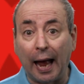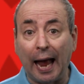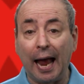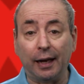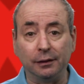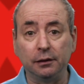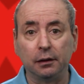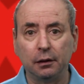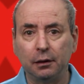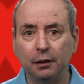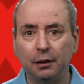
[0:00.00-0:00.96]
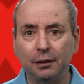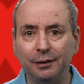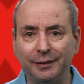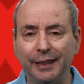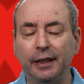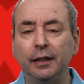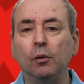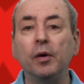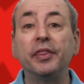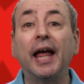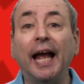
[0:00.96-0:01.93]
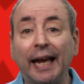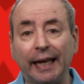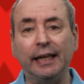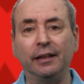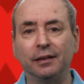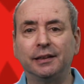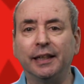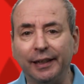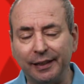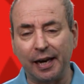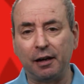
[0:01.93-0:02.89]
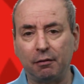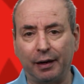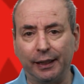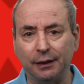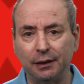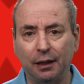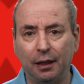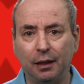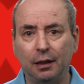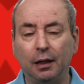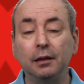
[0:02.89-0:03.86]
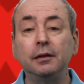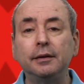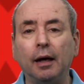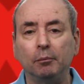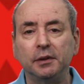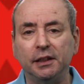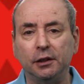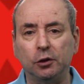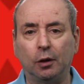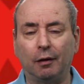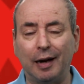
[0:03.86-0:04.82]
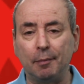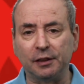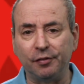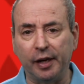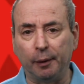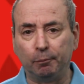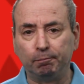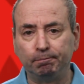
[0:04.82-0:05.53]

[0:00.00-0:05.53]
and dealing with the heat that it generates and dumps into our atmosphere.